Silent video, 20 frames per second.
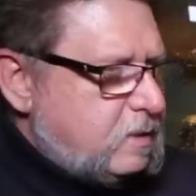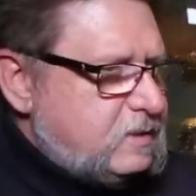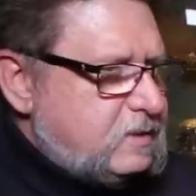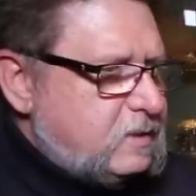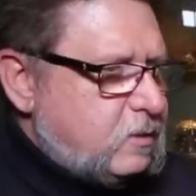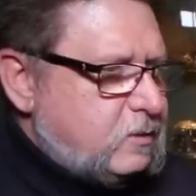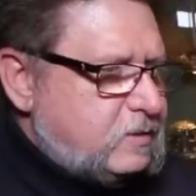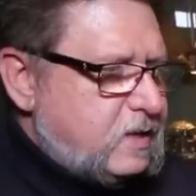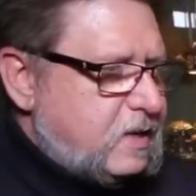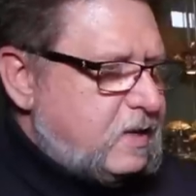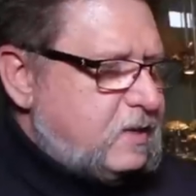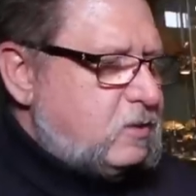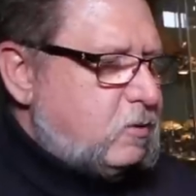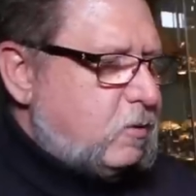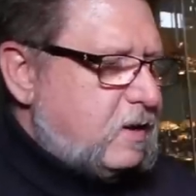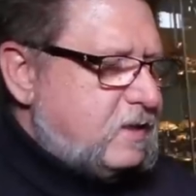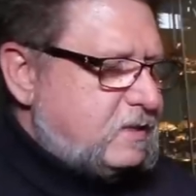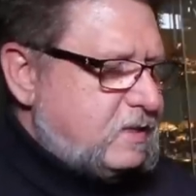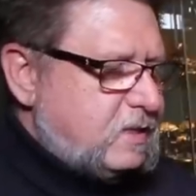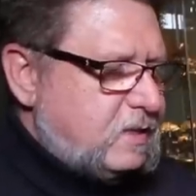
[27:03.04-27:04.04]
So it's
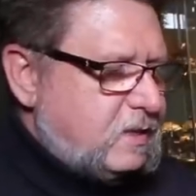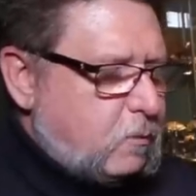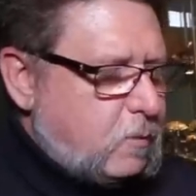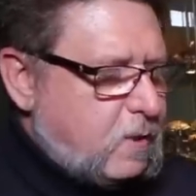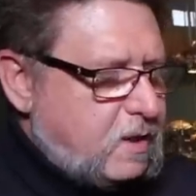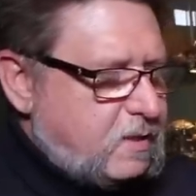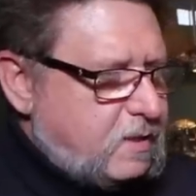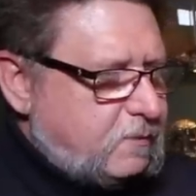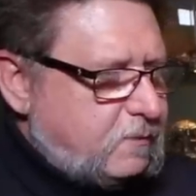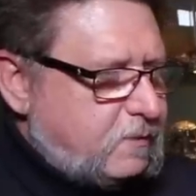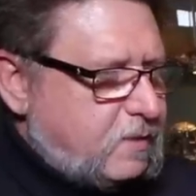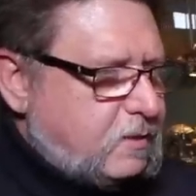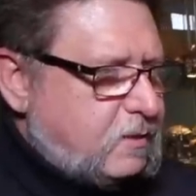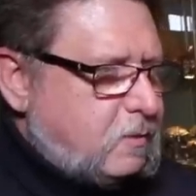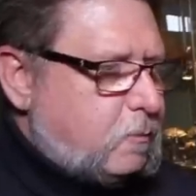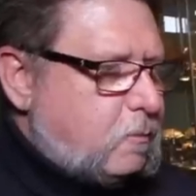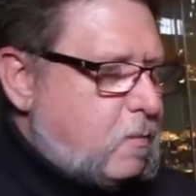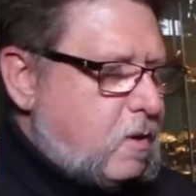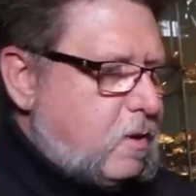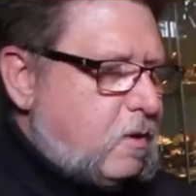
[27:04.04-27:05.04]
interesting the way they've got
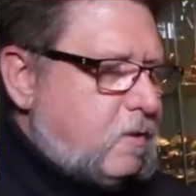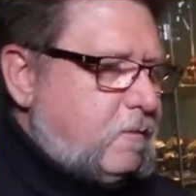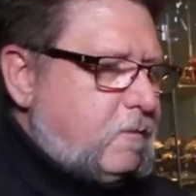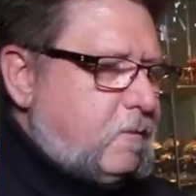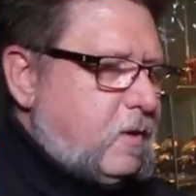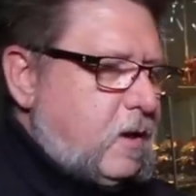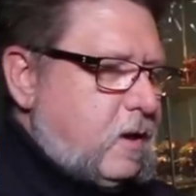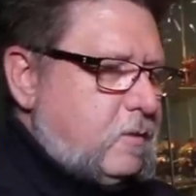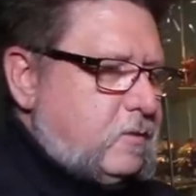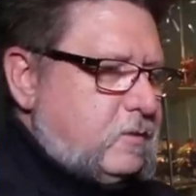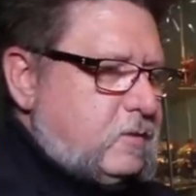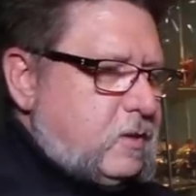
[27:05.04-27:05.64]
the water flow.